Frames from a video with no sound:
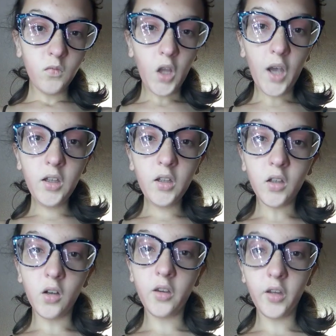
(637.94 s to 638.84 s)
I
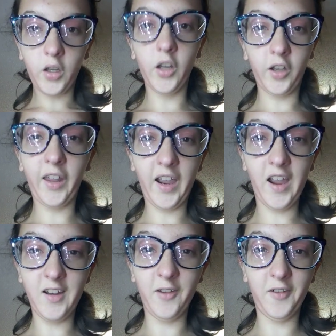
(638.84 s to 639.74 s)
seriously look like I
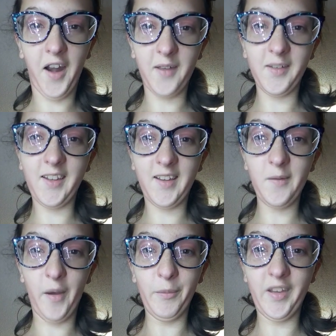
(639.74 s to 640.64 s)
do when I'm
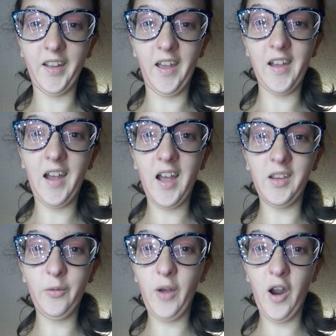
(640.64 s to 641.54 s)
sick. I
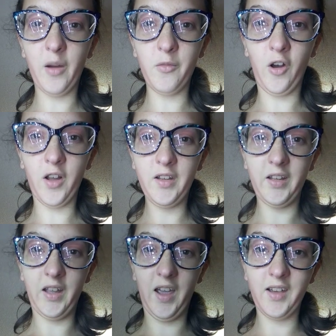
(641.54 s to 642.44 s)
swear I'm not
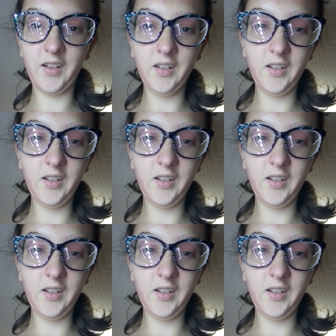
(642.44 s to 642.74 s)
sick.